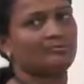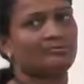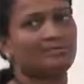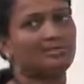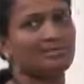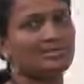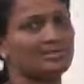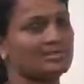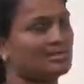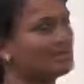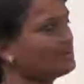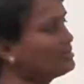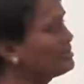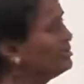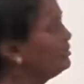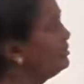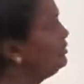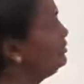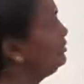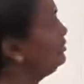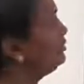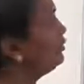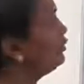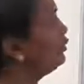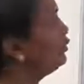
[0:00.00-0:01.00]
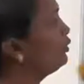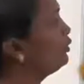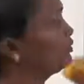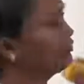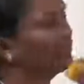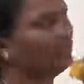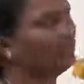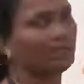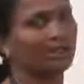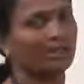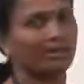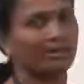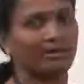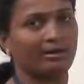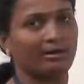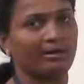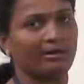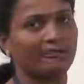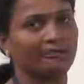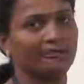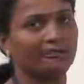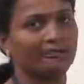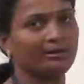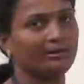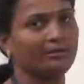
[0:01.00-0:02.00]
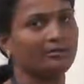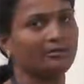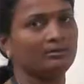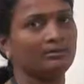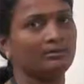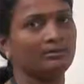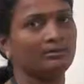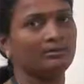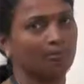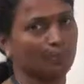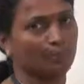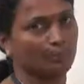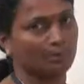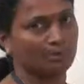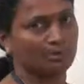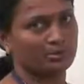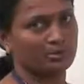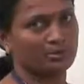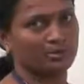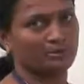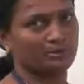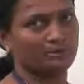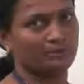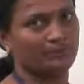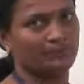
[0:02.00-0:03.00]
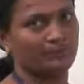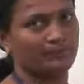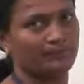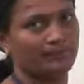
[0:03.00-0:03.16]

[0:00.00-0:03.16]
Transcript: This is the code we can write for push,